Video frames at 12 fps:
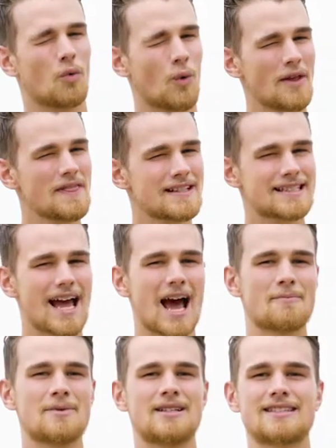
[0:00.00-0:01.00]
When this
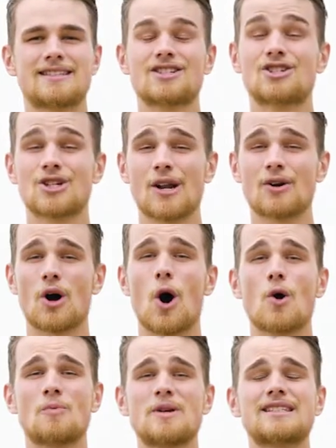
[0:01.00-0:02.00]
happens, the shutter
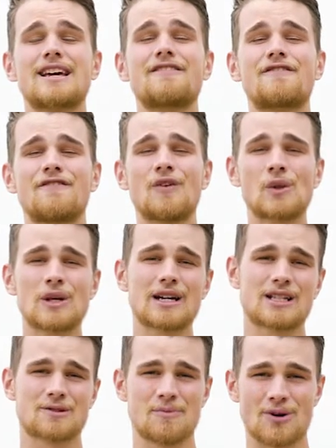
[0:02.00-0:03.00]
opens and fully
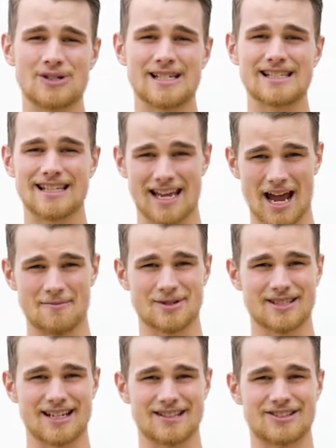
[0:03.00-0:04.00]
exposes the
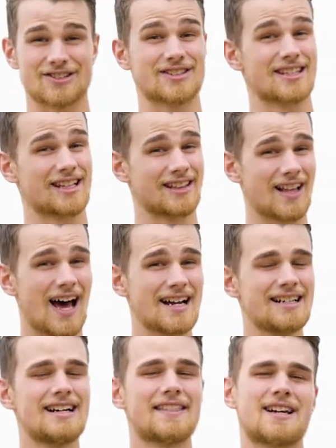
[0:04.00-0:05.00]
camera sensor to the
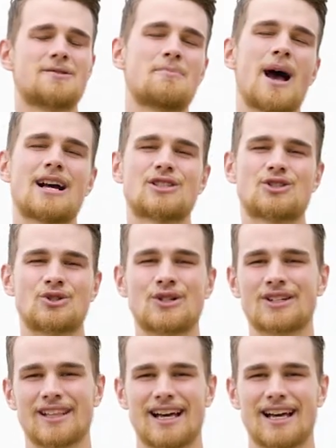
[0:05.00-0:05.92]
light that has passed through your